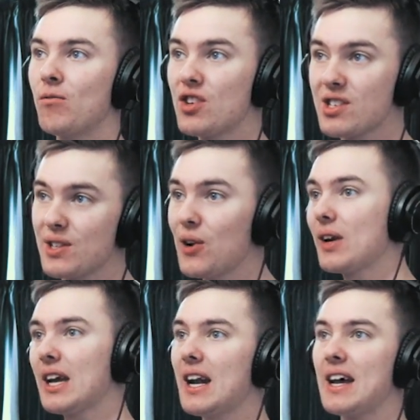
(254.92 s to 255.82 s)
Just
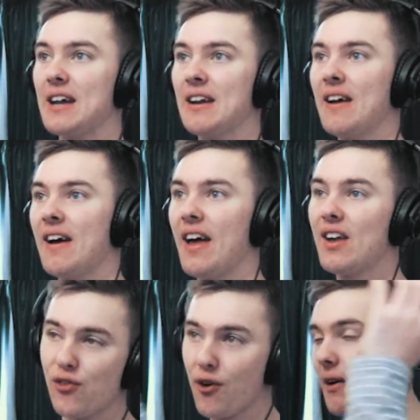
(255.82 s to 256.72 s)
look at it.
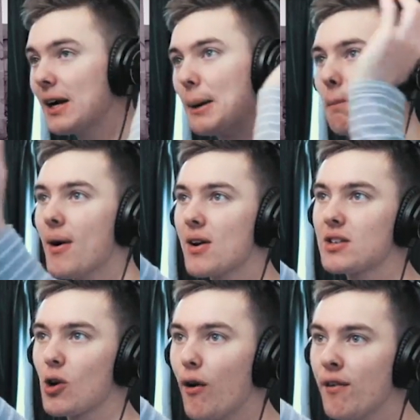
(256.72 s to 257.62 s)
He's throwing a
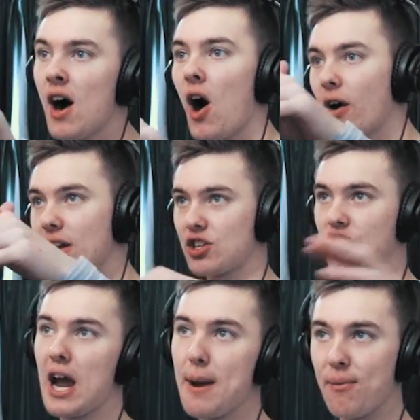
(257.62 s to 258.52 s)
Molotov on a
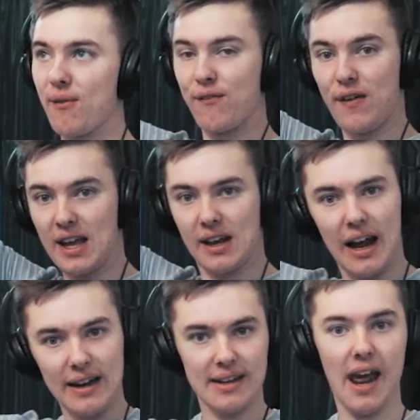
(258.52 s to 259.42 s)
shape thing
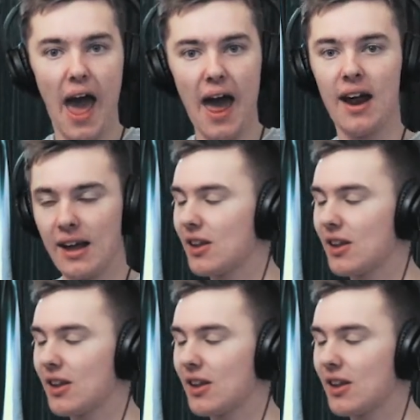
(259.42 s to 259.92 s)
like that.